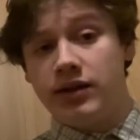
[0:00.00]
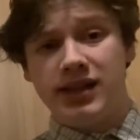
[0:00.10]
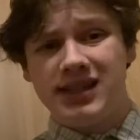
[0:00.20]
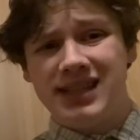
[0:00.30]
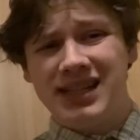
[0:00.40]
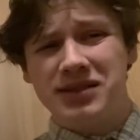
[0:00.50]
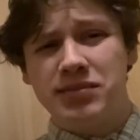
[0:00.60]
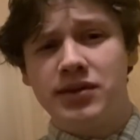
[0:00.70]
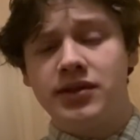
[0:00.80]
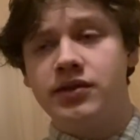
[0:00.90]
in a
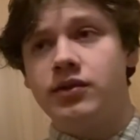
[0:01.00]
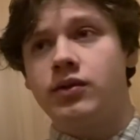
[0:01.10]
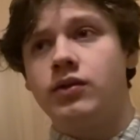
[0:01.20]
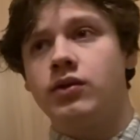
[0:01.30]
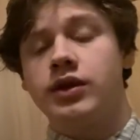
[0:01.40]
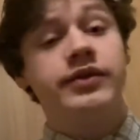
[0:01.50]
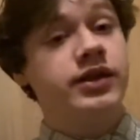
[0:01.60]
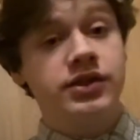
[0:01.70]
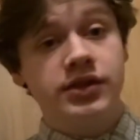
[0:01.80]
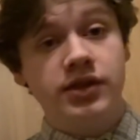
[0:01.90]
textbook, or
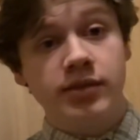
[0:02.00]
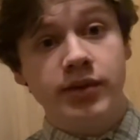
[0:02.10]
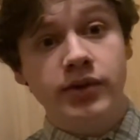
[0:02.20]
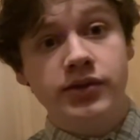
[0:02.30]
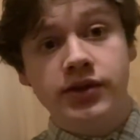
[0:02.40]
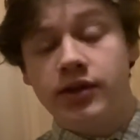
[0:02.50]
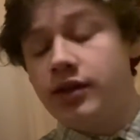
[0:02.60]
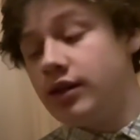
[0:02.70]
even just on a poster.